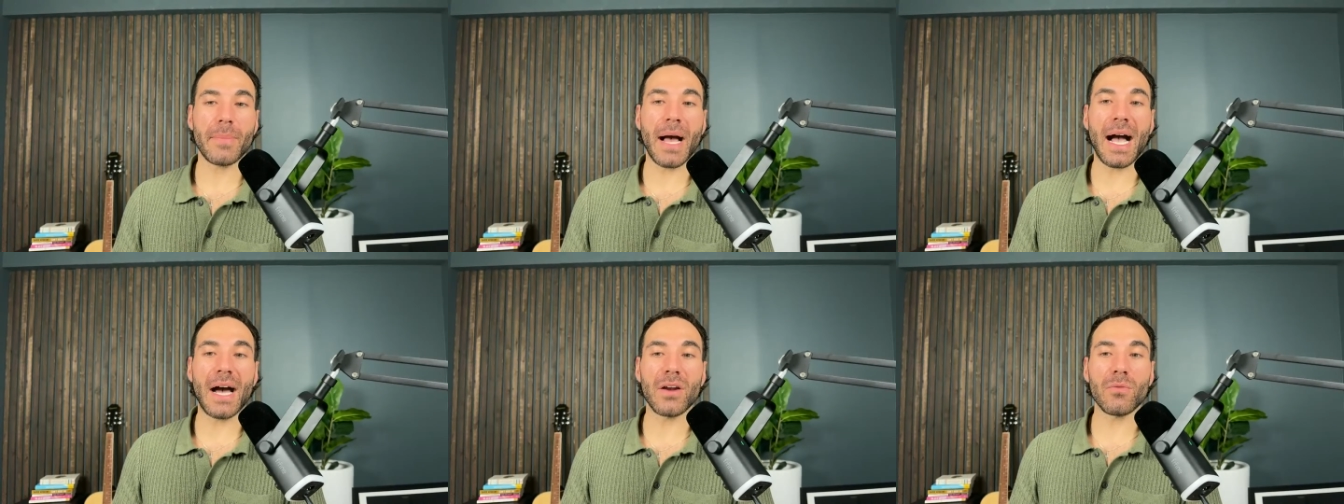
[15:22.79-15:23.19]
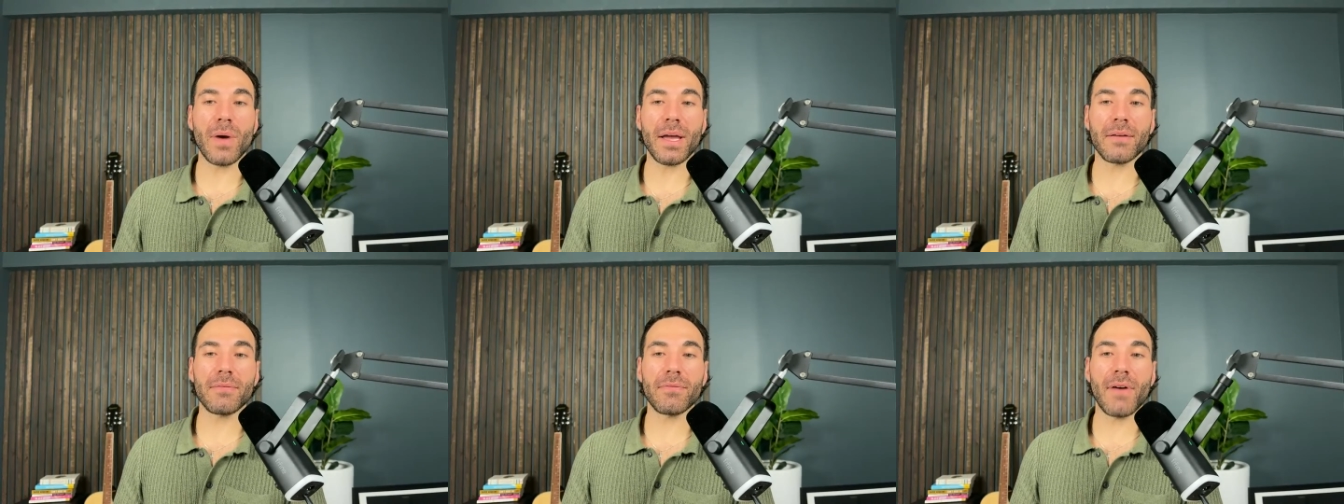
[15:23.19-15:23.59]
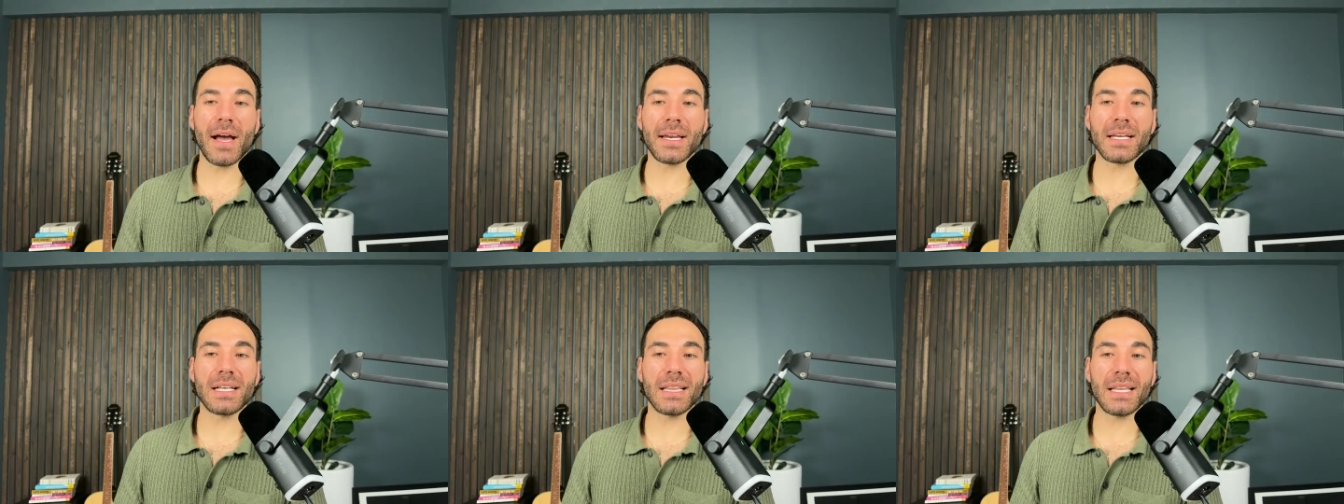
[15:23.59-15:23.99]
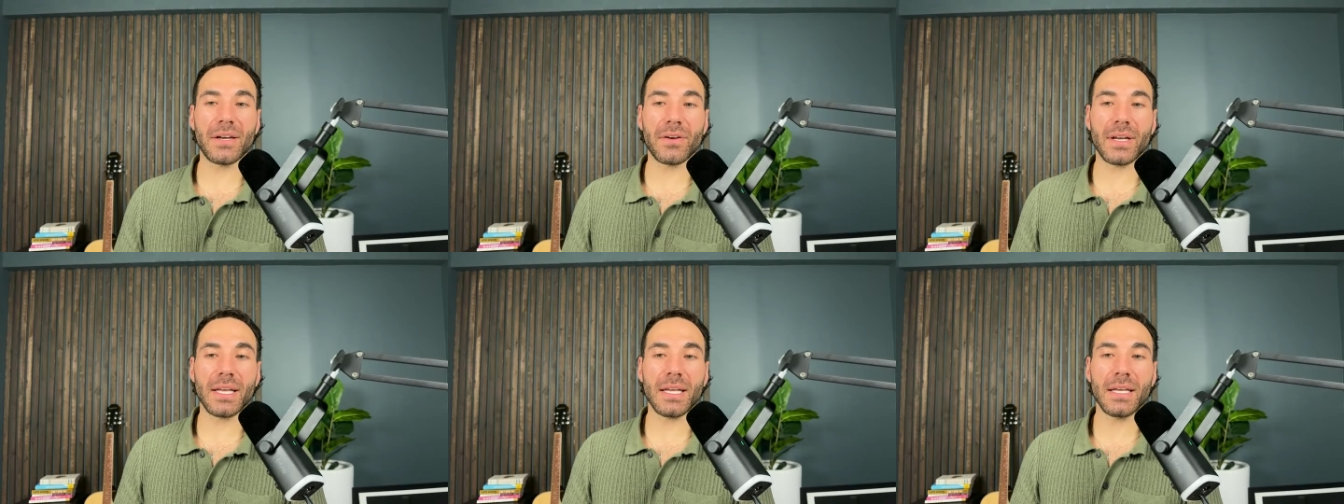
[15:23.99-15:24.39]
How do I find
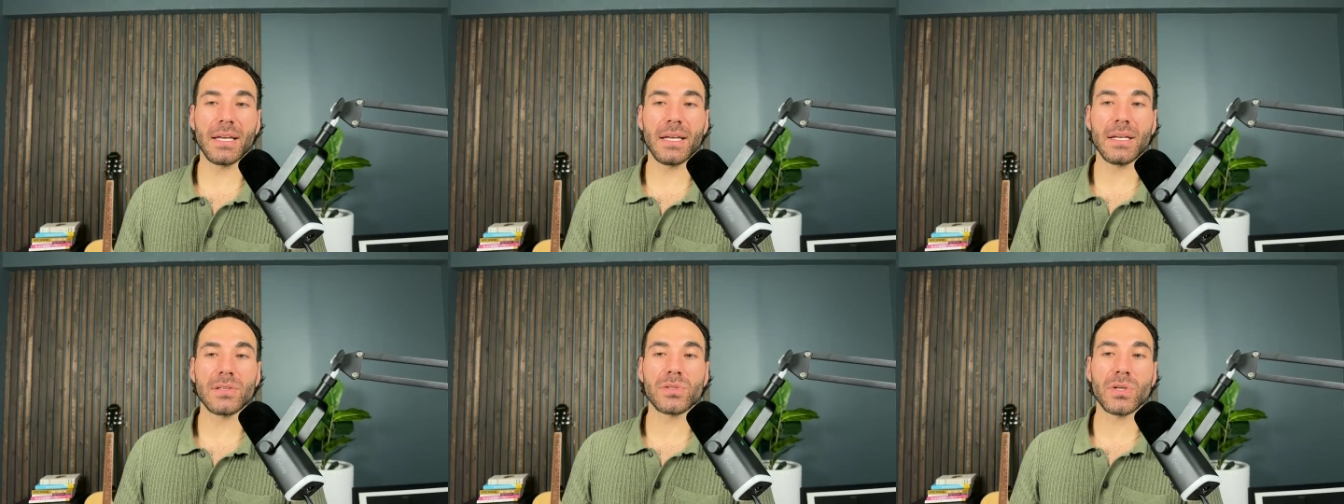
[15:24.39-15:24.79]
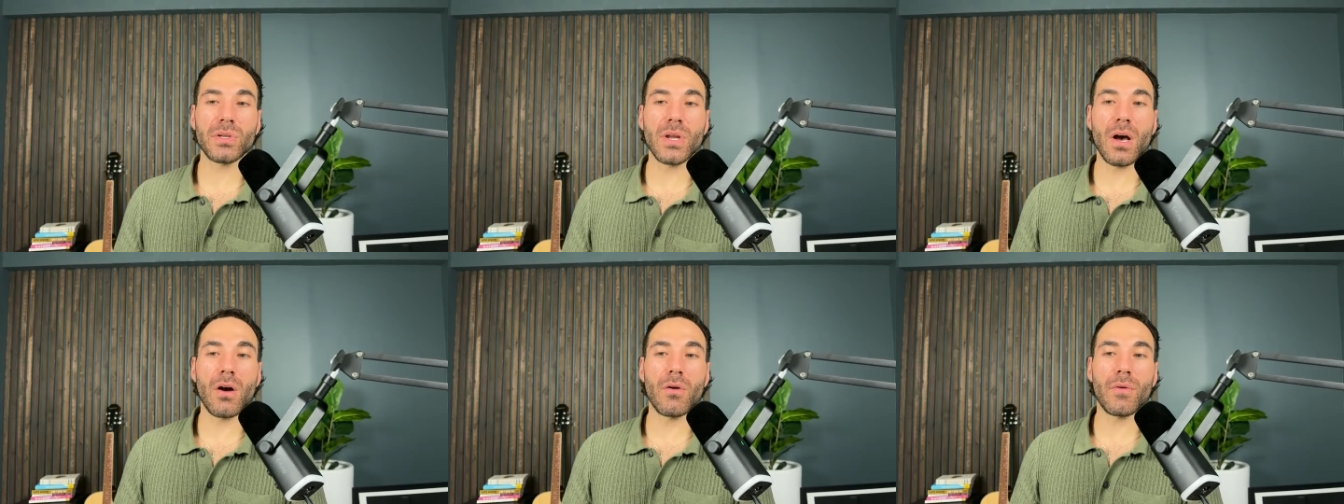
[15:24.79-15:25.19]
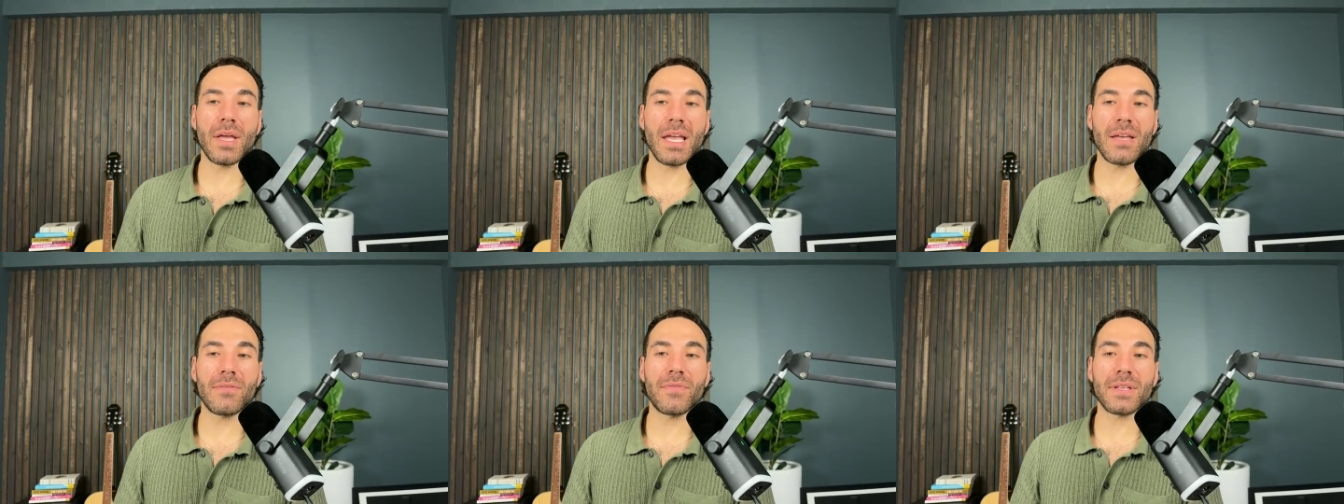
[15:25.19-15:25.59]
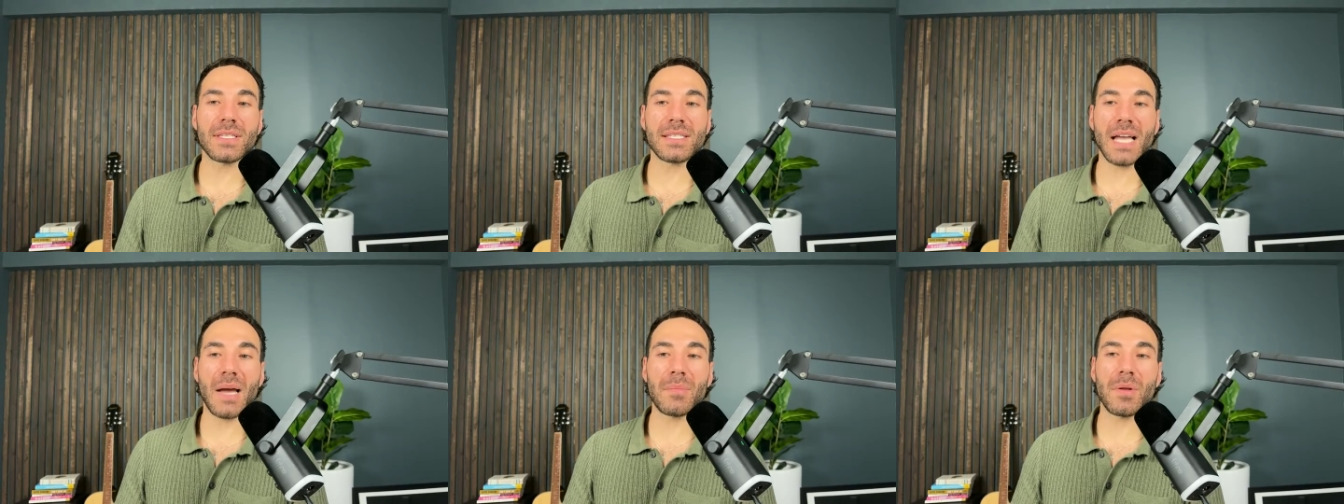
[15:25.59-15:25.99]
clarity to know if it's
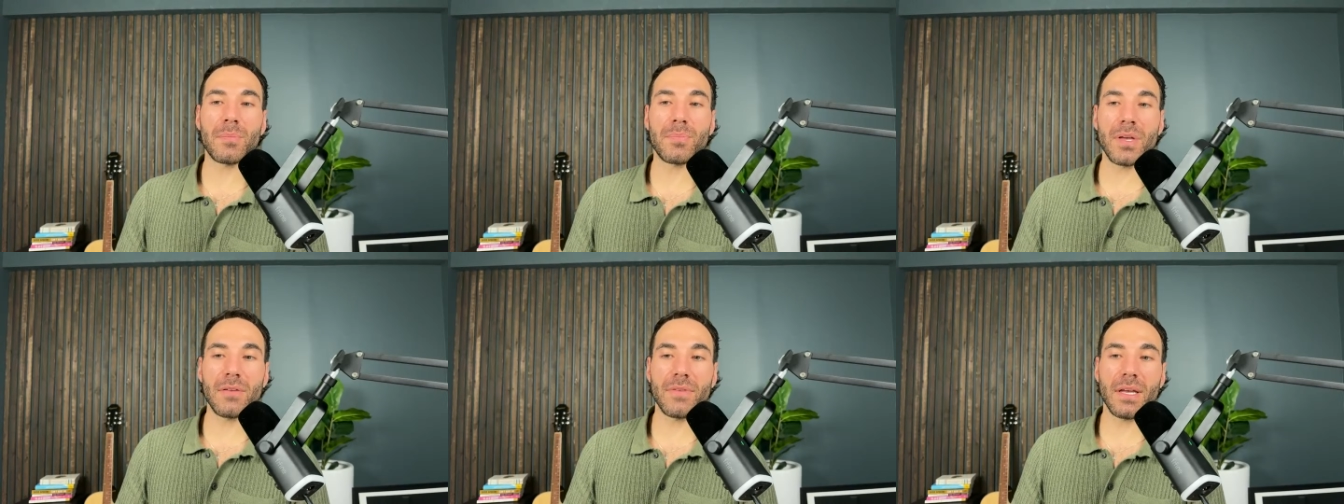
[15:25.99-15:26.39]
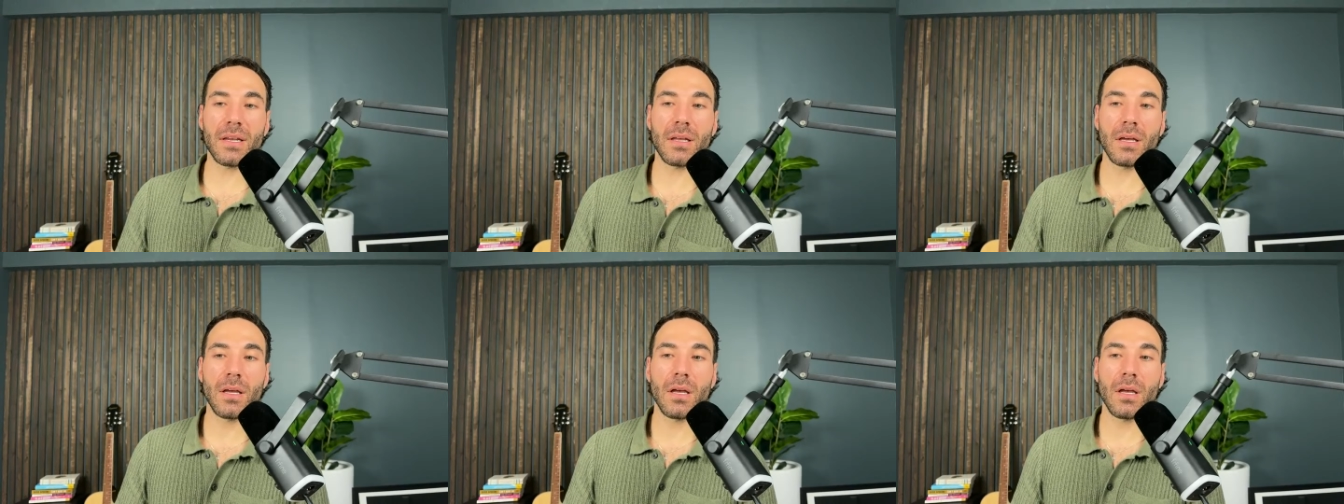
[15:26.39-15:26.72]
time to pivot